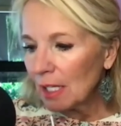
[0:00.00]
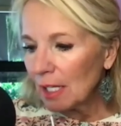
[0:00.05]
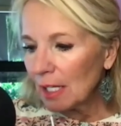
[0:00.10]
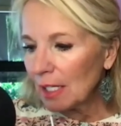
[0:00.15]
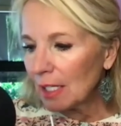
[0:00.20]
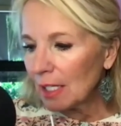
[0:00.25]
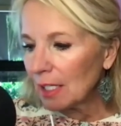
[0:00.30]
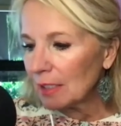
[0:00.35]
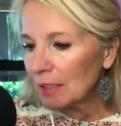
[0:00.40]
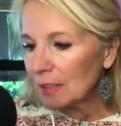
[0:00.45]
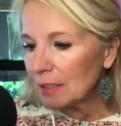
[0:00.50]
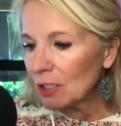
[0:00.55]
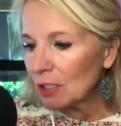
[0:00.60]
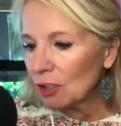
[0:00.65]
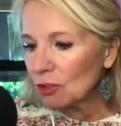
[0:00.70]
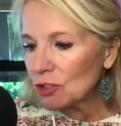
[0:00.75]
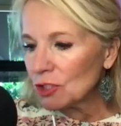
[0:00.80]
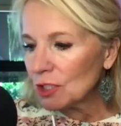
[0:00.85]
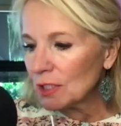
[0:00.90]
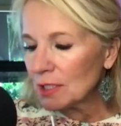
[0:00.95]
And, you
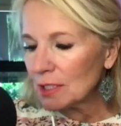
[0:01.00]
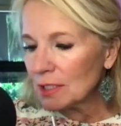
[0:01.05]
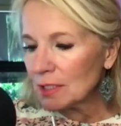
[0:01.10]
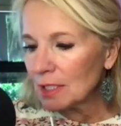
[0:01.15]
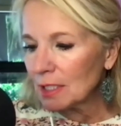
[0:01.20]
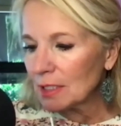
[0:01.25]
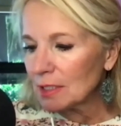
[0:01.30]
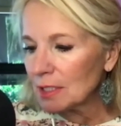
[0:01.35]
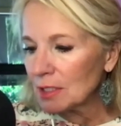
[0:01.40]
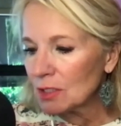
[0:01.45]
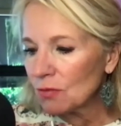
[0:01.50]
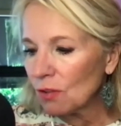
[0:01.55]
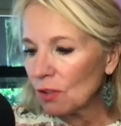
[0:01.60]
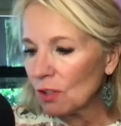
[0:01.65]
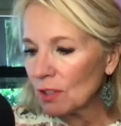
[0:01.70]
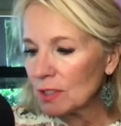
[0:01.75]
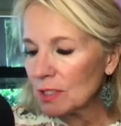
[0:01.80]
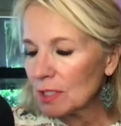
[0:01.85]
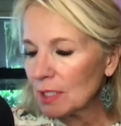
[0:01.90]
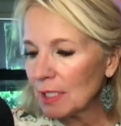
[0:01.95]
know, Jesus says, as
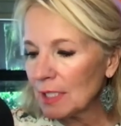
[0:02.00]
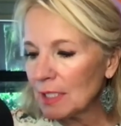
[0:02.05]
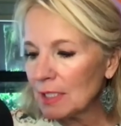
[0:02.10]
far as the